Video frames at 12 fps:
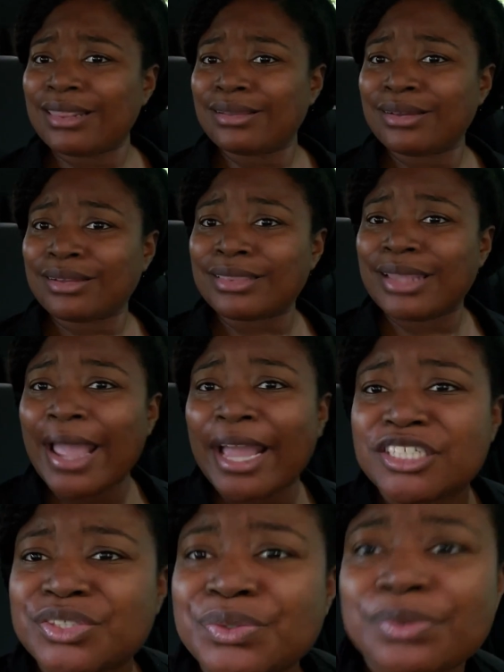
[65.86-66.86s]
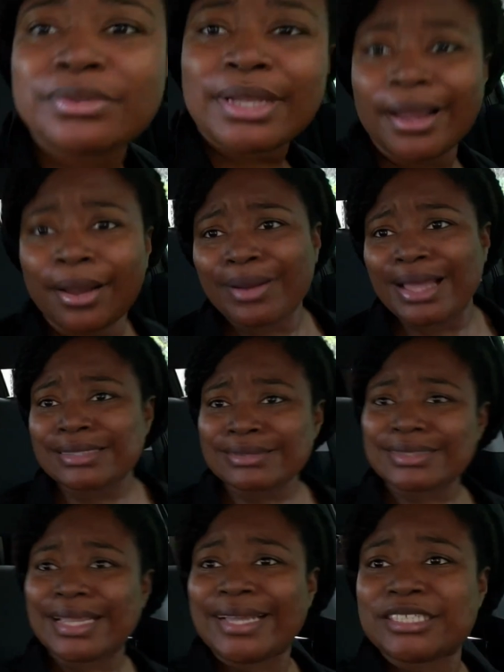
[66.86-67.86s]
I look natural now. I
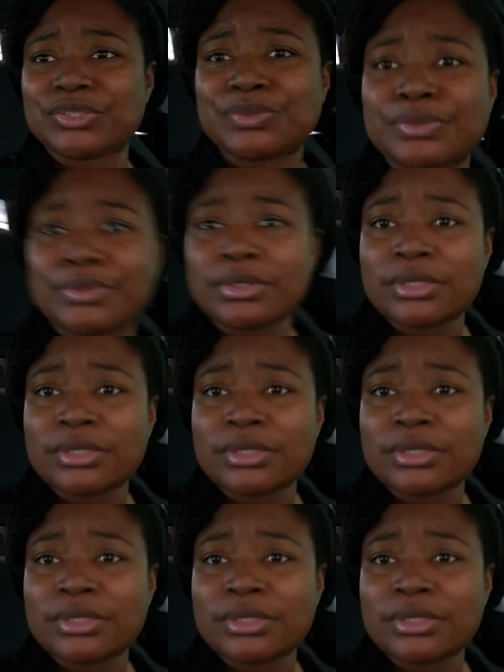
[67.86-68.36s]
look natural.